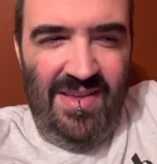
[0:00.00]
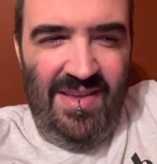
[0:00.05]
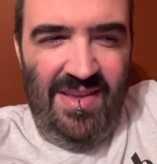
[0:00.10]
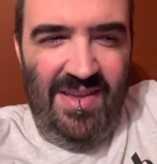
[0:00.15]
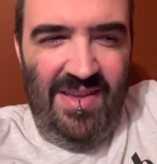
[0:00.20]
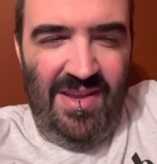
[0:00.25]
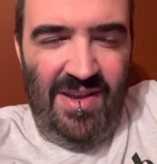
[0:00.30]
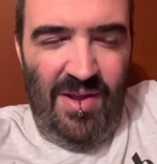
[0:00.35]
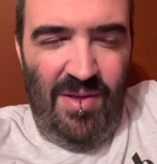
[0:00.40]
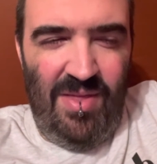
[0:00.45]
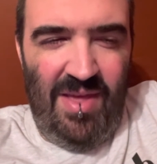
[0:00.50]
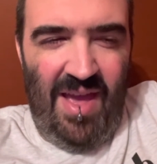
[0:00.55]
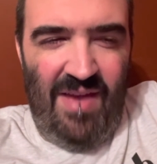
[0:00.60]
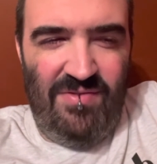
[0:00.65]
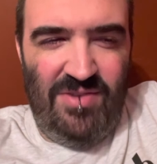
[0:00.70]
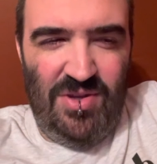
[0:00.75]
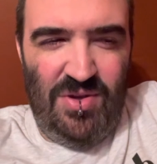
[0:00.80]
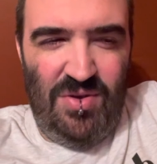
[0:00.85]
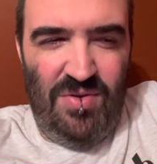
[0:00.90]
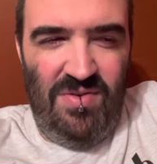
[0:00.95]
you know, they have
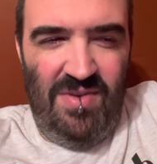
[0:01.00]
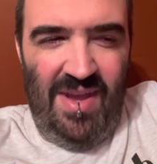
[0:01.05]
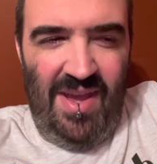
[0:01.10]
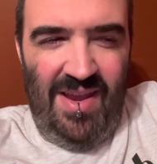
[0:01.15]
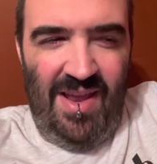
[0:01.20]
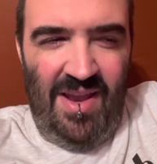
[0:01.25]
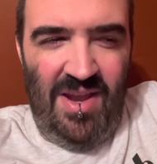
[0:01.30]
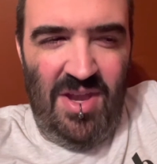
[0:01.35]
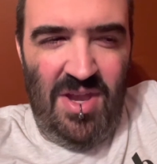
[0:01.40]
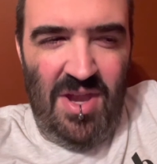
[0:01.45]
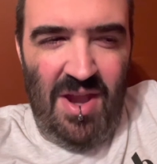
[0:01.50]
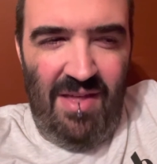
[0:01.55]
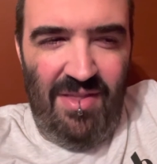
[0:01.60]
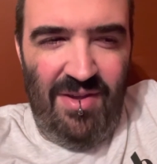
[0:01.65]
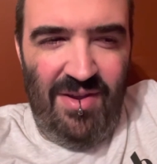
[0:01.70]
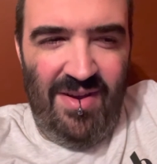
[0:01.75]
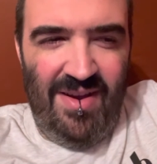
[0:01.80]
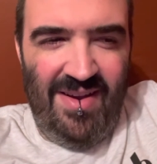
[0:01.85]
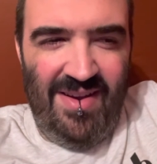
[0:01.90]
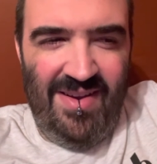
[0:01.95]
to create
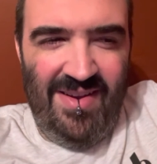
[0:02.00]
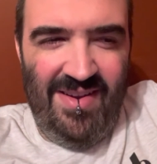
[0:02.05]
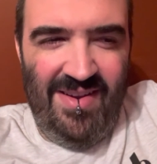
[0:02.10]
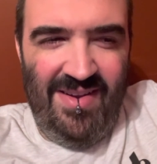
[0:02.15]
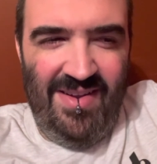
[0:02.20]
another